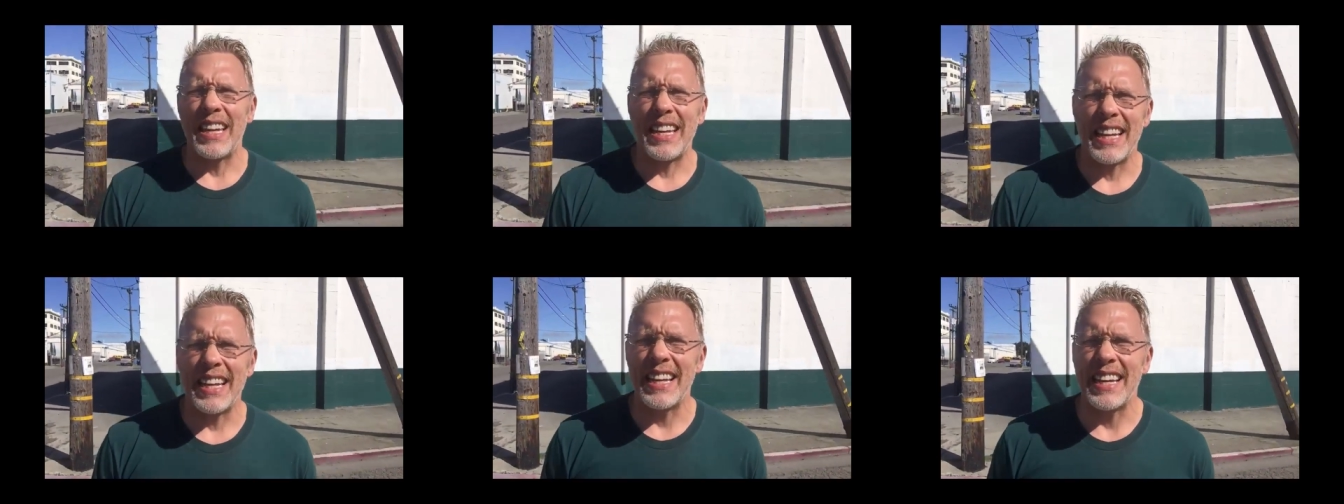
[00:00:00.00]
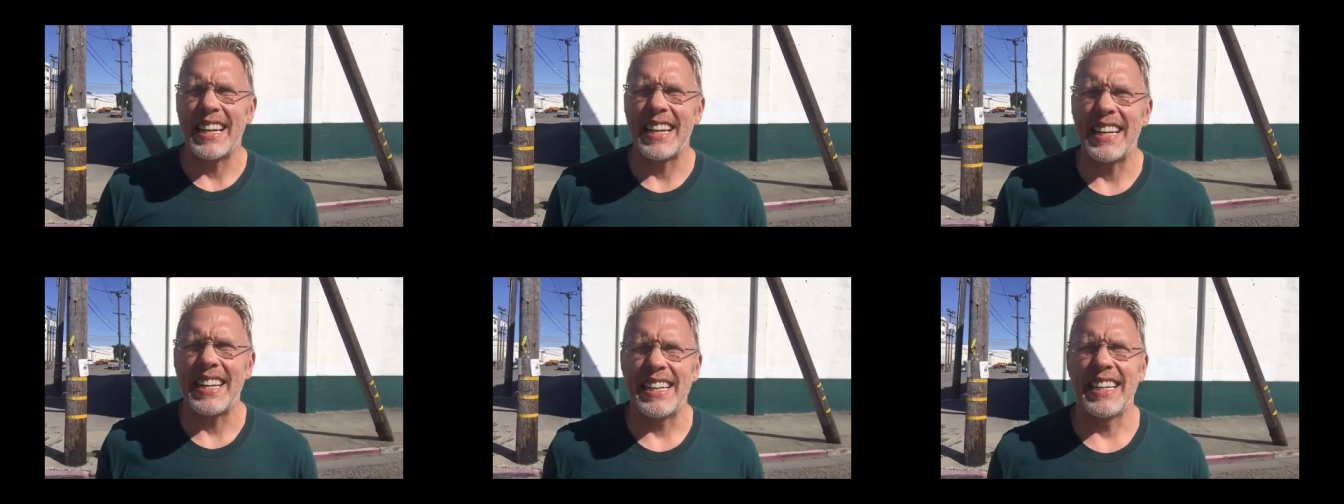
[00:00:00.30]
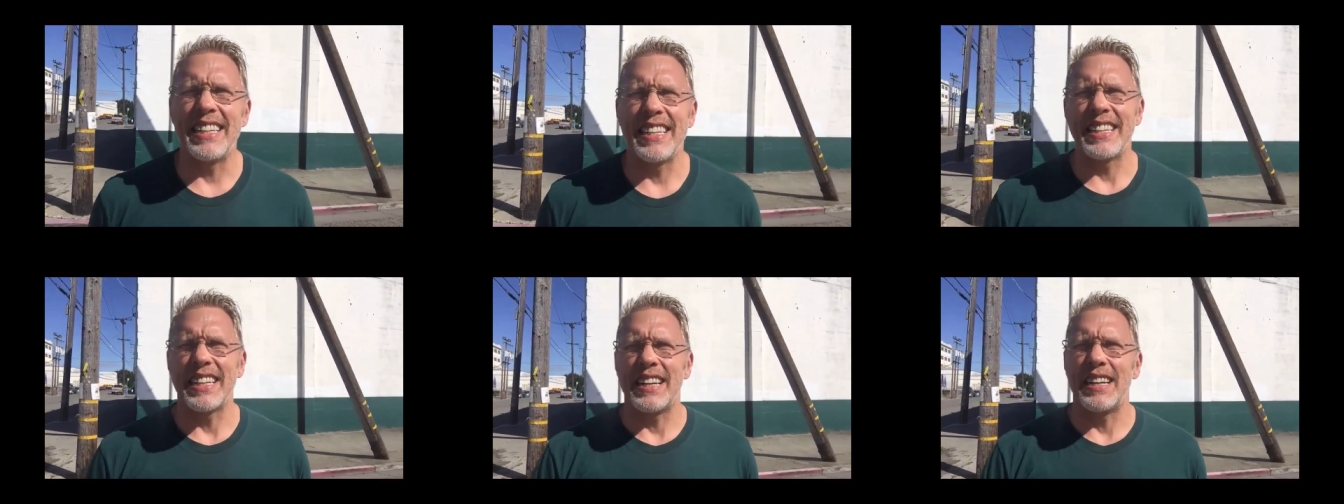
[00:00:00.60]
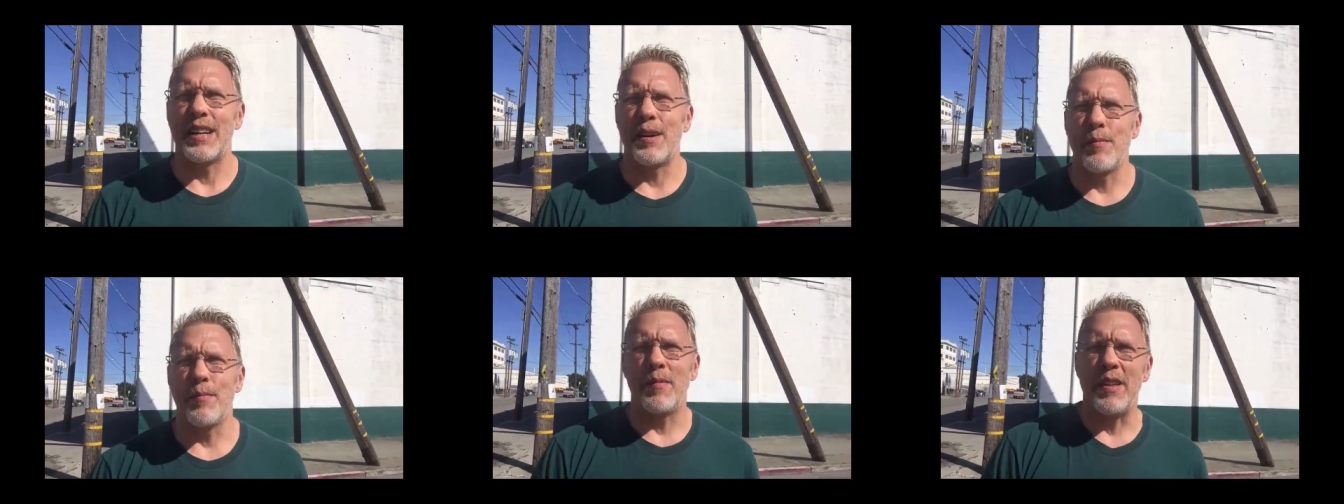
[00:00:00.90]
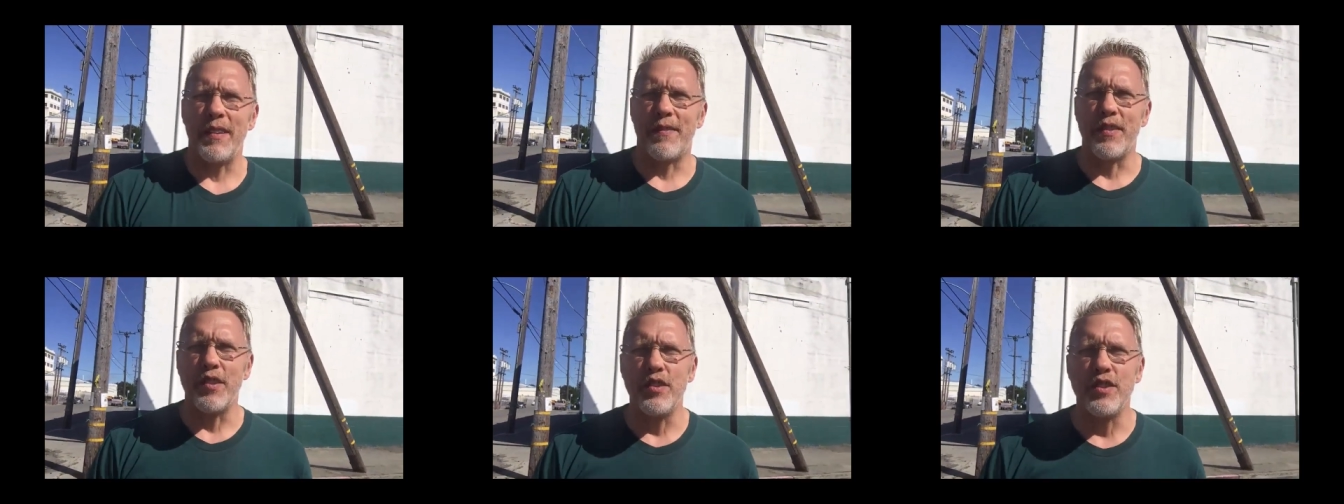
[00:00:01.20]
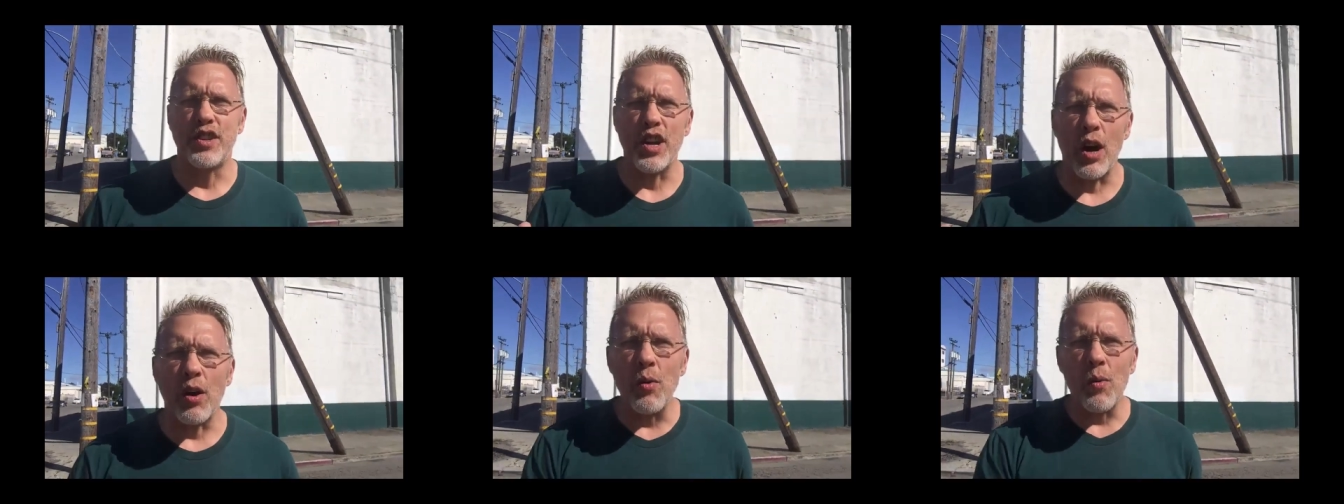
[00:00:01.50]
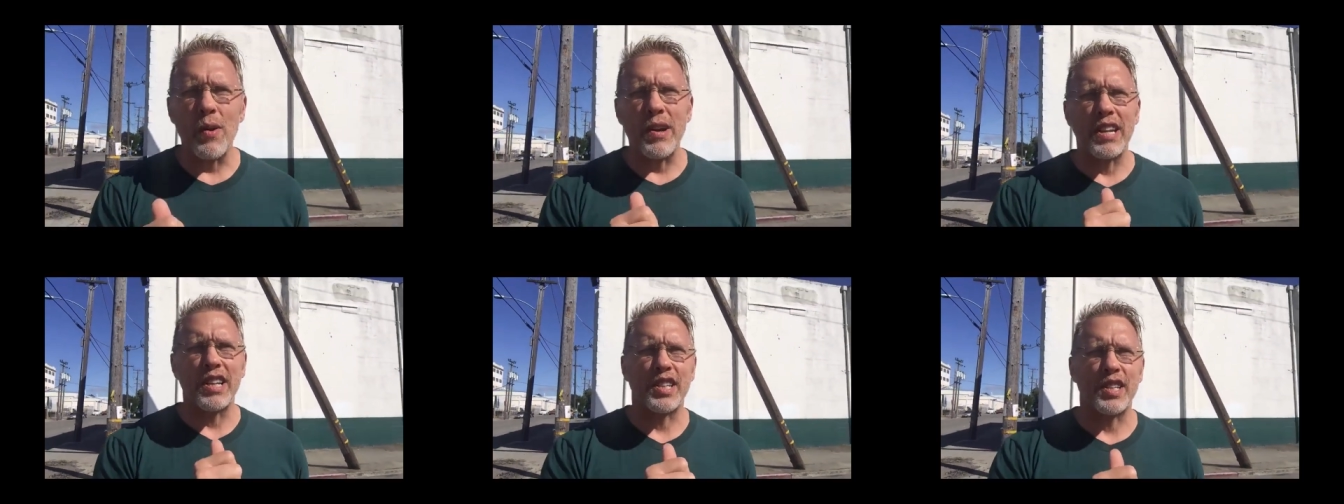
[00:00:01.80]
And um, if you
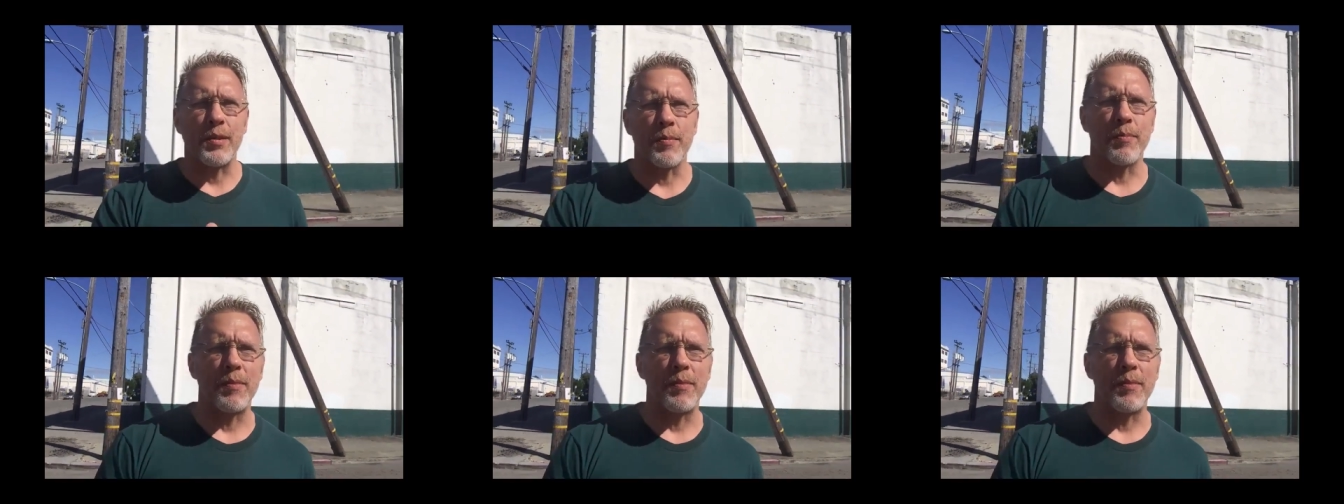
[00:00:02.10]
don't want to